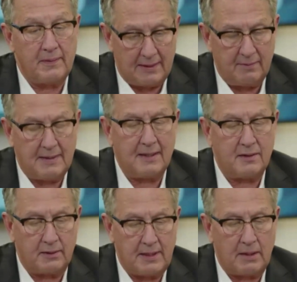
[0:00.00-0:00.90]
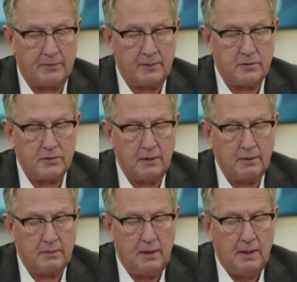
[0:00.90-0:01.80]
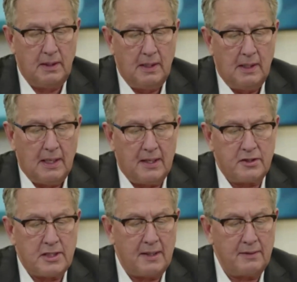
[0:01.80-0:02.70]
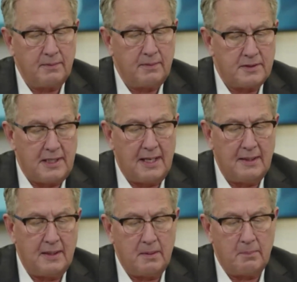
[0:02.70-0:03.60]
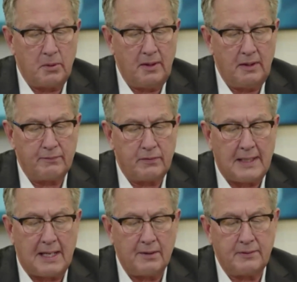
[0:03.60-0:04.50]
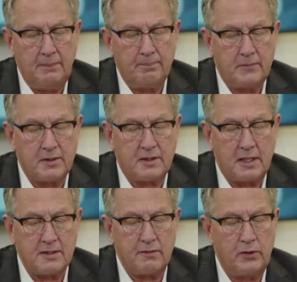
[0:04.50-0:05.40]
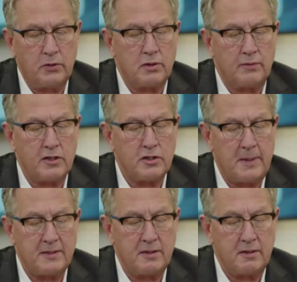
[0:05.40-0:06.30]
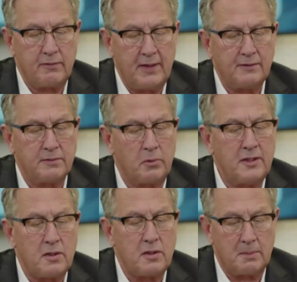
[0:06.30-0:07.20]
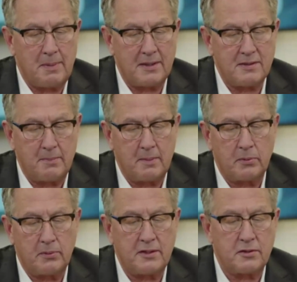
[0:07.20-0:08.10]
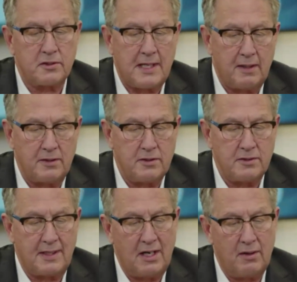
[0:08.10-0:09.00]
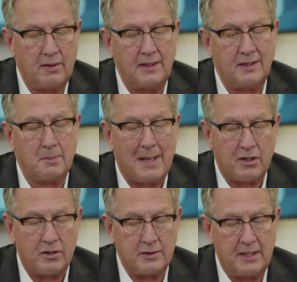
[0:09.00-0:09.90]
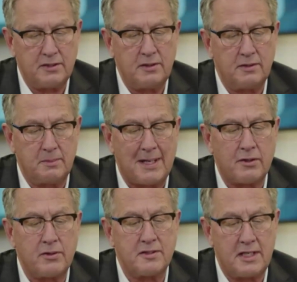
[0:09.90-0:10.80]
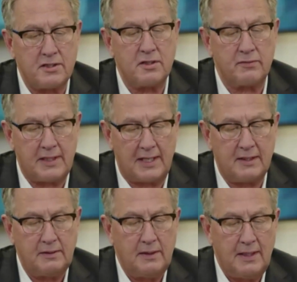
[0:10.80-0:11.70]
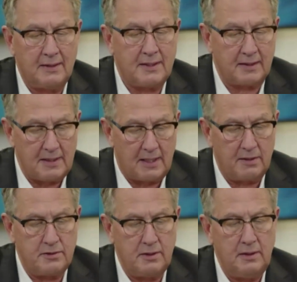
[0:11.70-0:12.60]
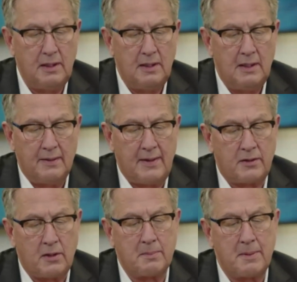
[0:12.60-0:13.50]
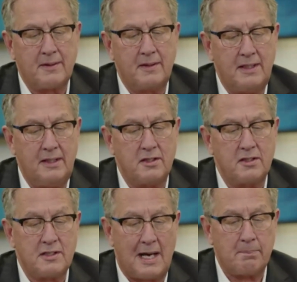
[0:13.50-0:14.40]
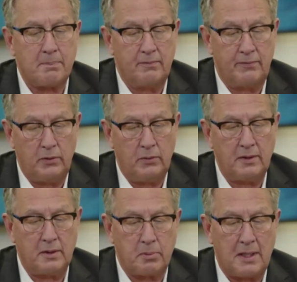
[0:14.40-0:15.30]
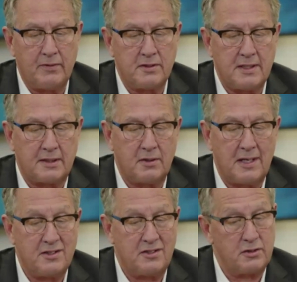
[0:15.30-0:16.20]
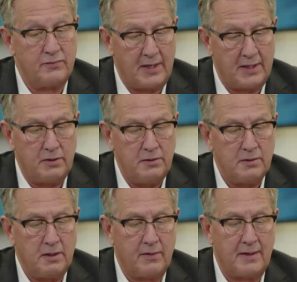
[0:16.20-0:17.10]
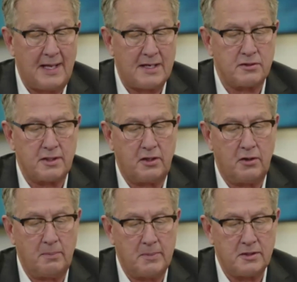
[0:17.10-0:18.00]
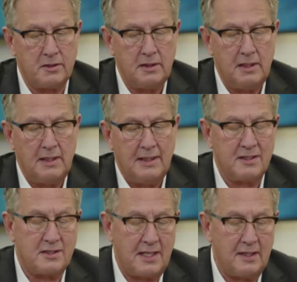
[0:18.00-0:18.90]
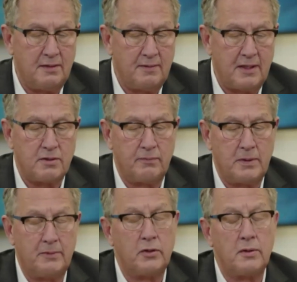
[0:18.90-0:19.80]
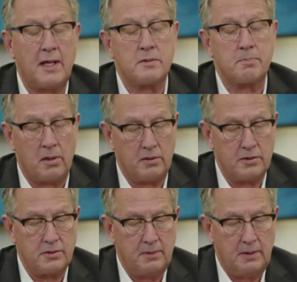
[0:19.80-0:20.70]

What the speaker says: I thought that was interesting. John Said and Marie Falkowski discussed the future of aerospace and defense. Marie talked about some of the potential challenges inherent in democratization of data and technology. They talked about the need to stop viewing the private sector as just vendors of the national security mission. Instead, they should be viewed as partners.